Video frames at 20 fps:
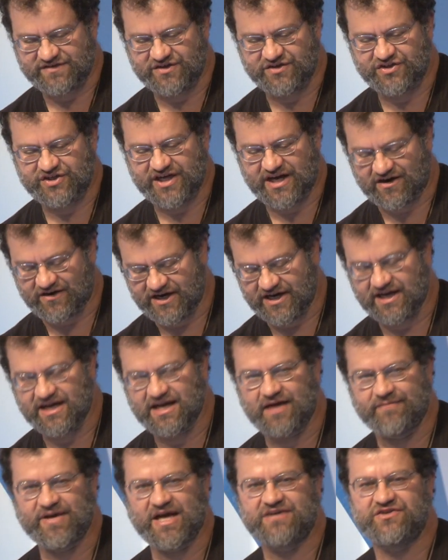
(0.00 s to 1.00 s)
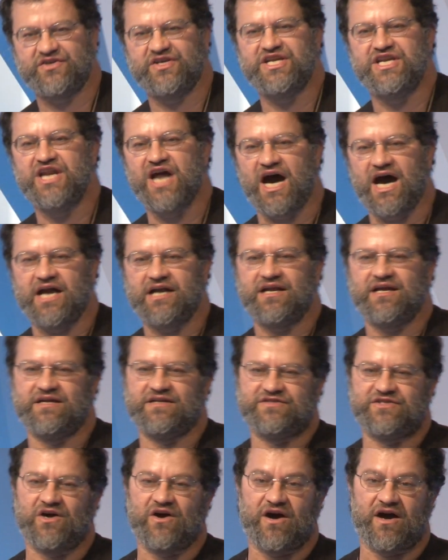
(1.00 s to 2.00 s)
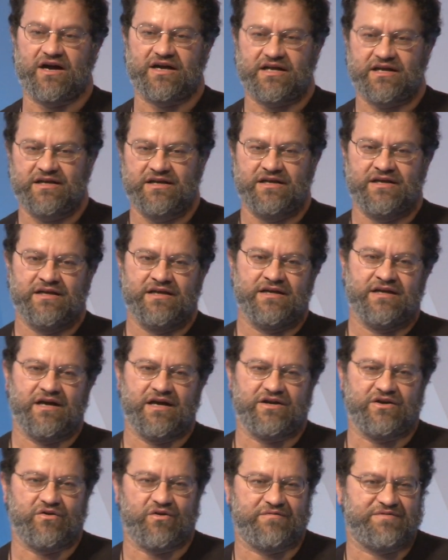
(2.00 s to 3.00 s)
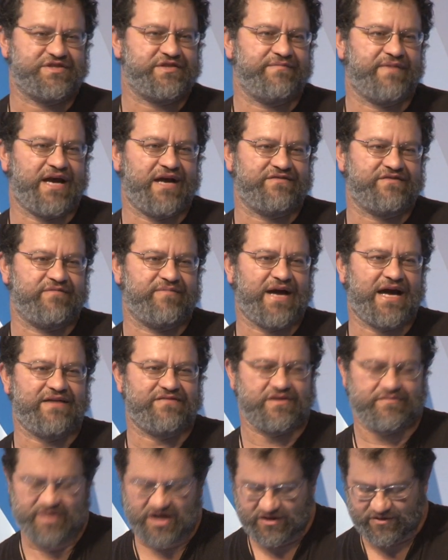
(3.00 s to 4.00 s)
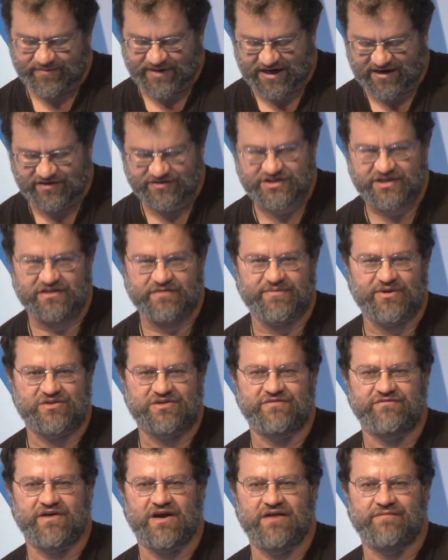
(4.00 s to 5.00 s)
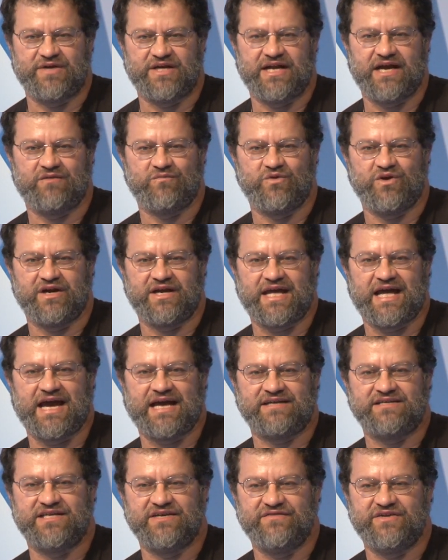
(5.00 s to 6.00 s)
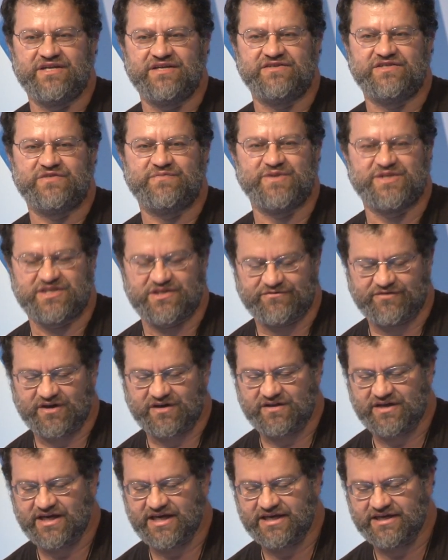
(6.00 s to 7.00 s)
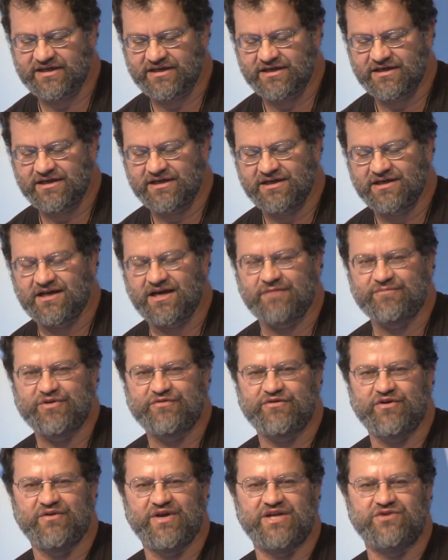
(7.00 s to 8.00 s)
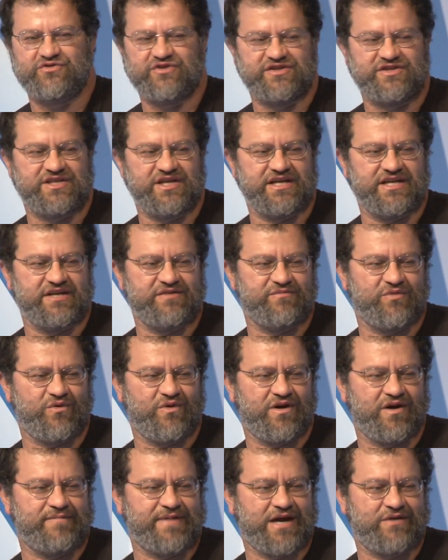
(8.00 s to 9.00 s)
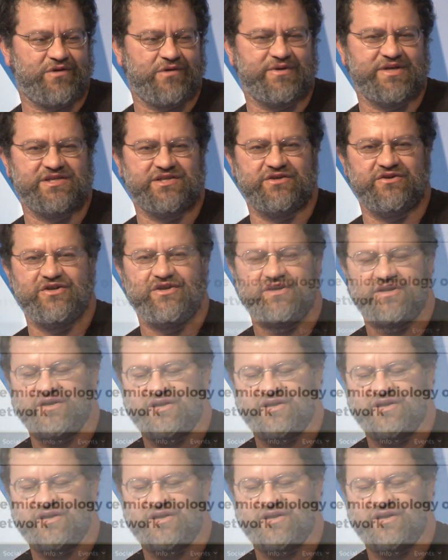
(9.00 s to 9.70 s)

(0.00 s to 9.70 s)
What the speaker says: and sharing. I'm actually not going to talk an enormous amount about the microbiology of the built environment network activities specifically. If you're interested in more about what we do, you can